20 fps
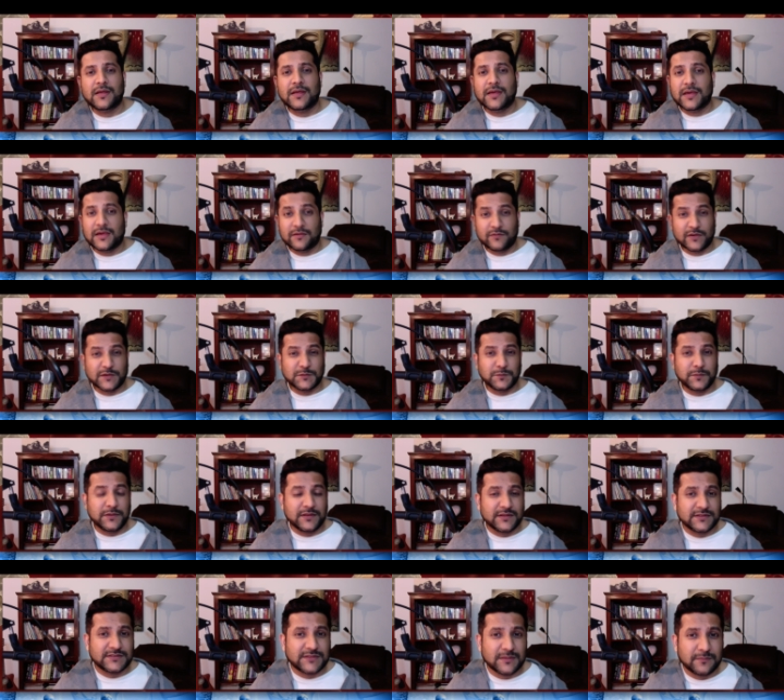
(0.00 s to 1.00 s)
If we
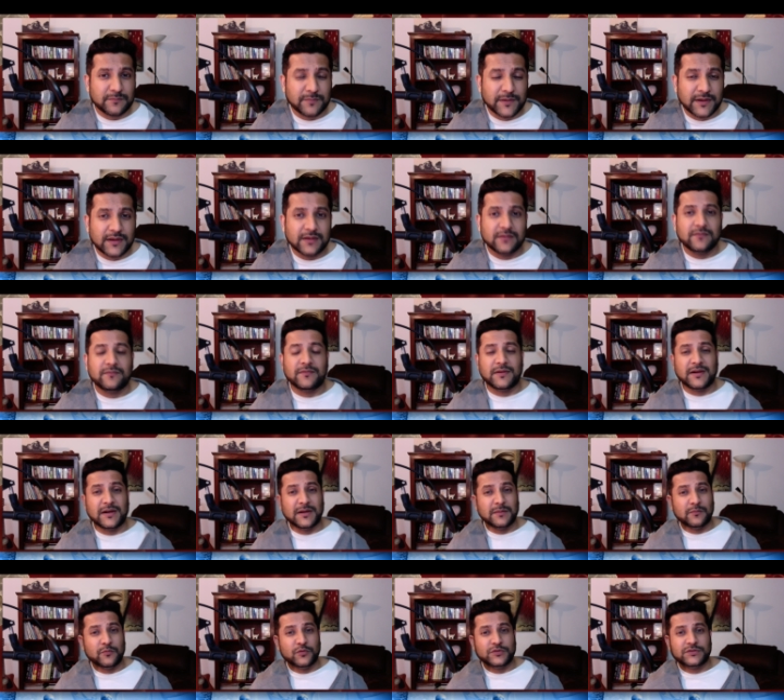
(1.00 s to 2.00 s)
experience some pain, we get
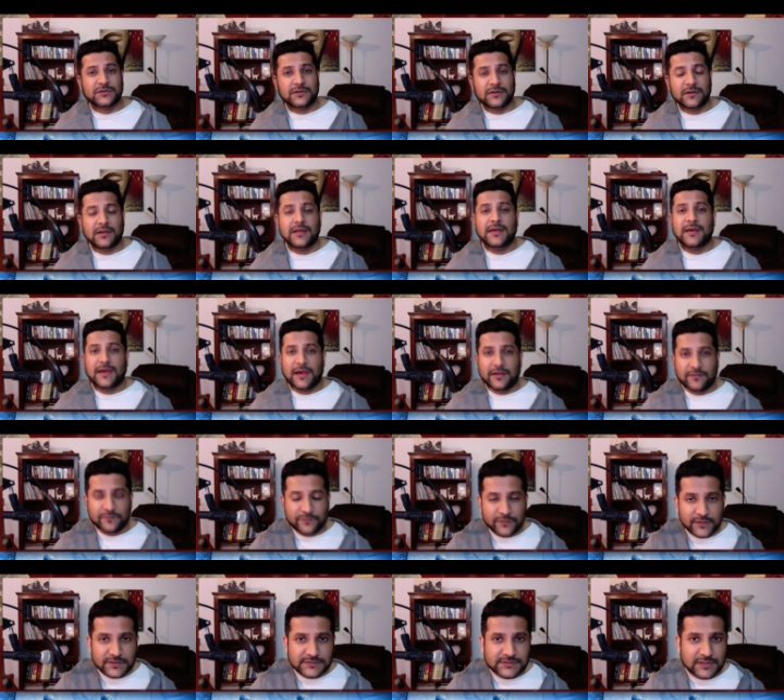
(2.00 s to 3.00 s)
emotional. And
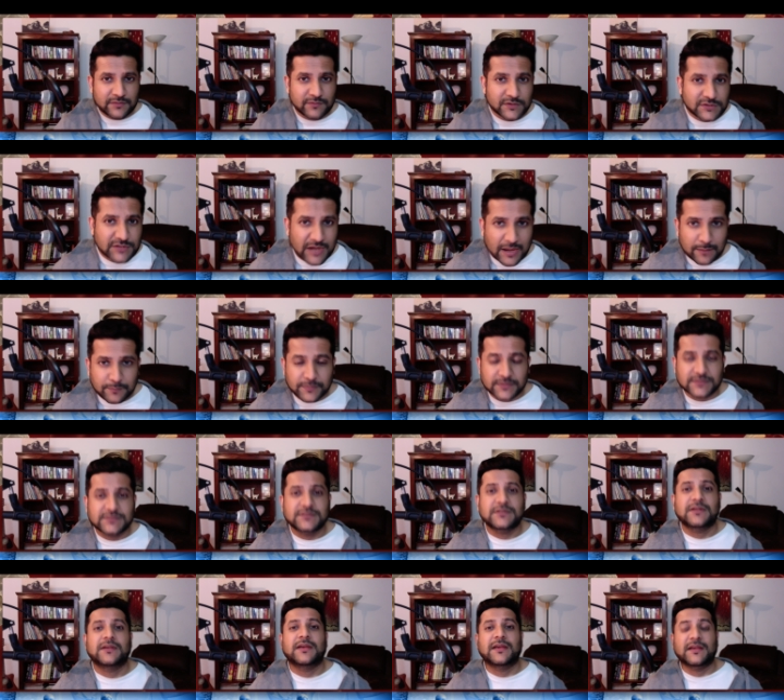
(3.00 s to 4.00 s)
first thing which
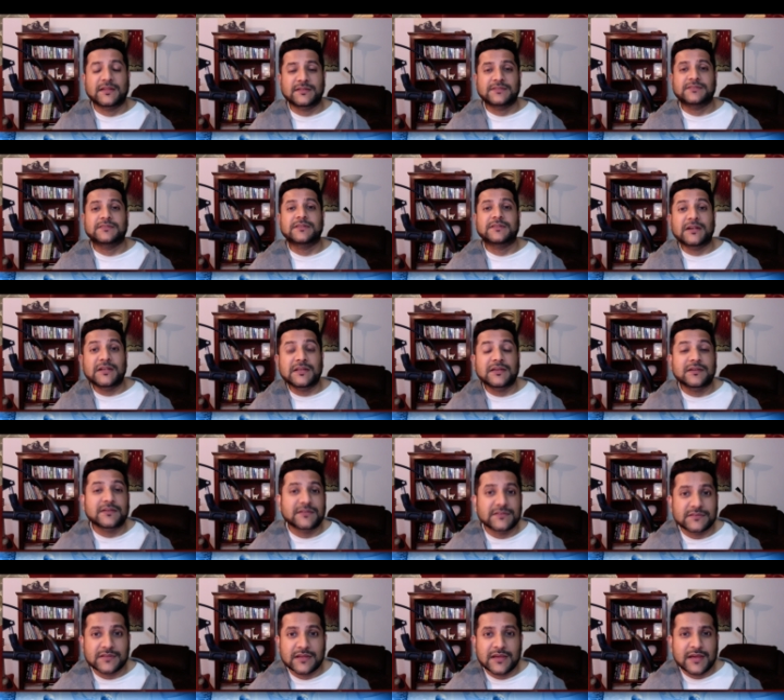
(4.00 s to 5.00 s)
happens is the
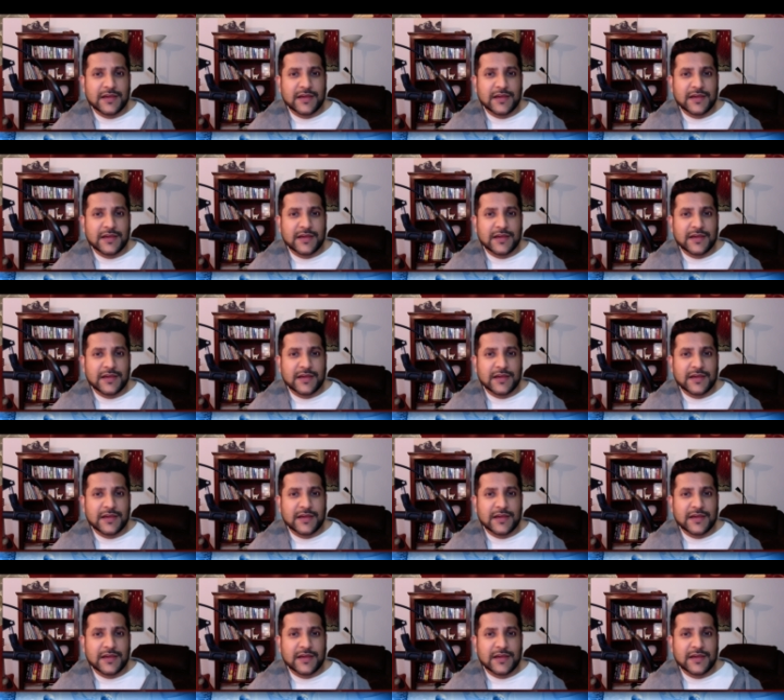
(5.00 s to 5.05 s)
tears.